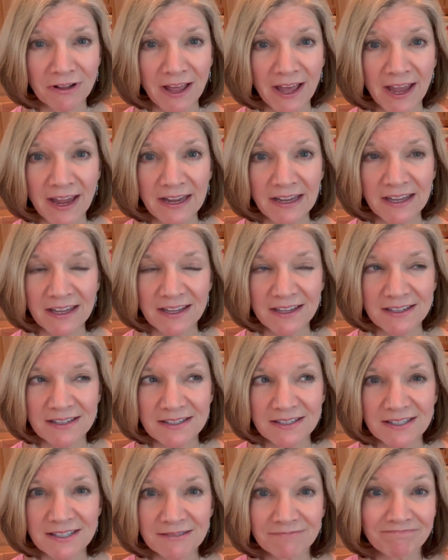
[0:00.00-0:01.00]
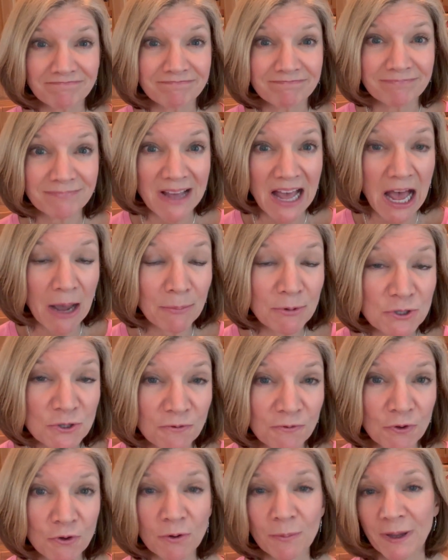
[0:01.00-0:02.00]
leg is how much
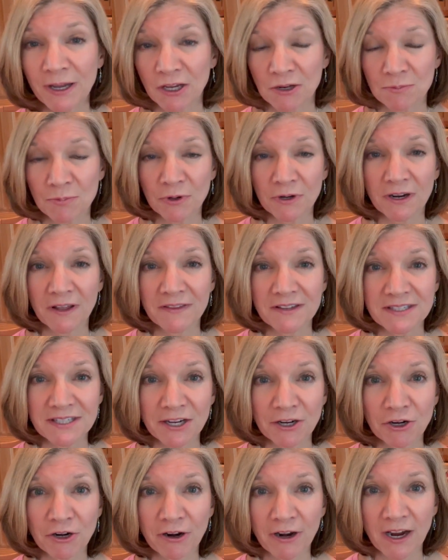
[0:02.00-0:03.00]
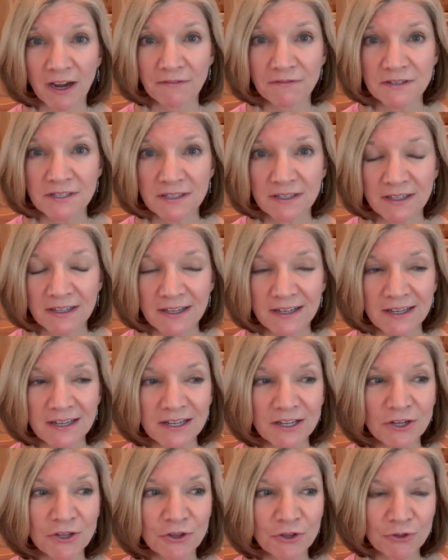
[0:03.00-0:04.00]
fuel am I gonna put on this aircraft?
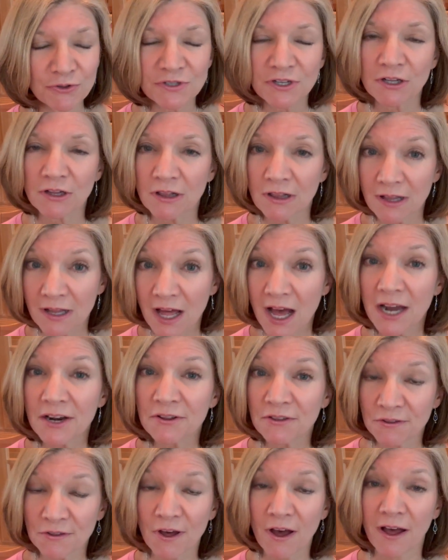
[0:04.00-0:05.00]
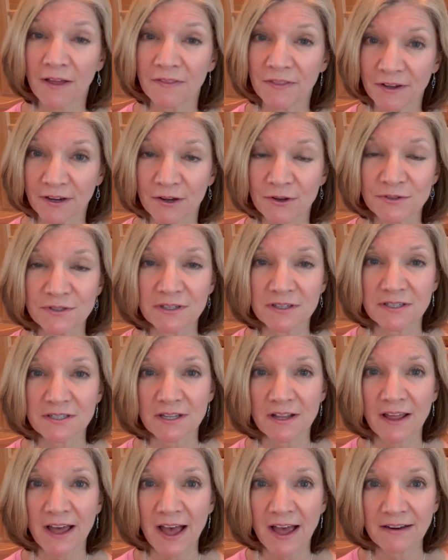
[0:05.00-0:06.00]
There's a lot of thought that goes
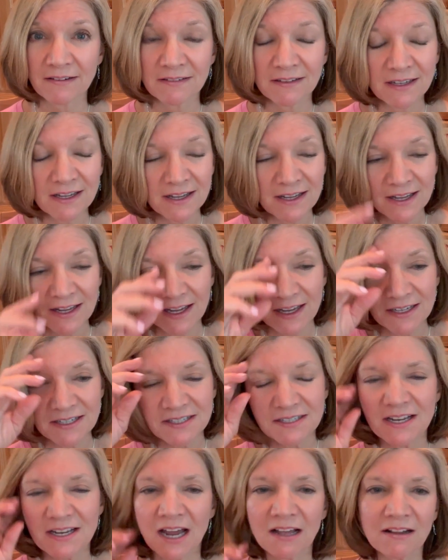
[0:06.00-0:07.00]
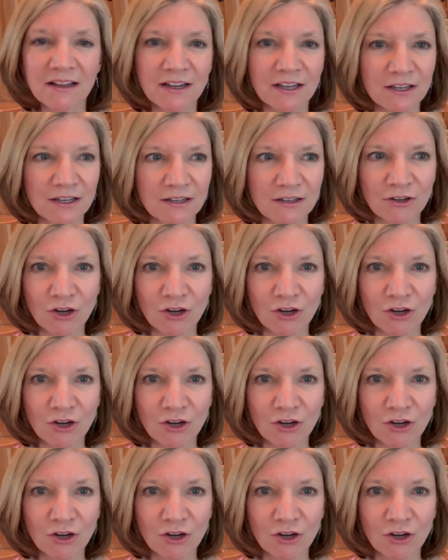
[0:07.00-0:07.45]
into that. It's not like a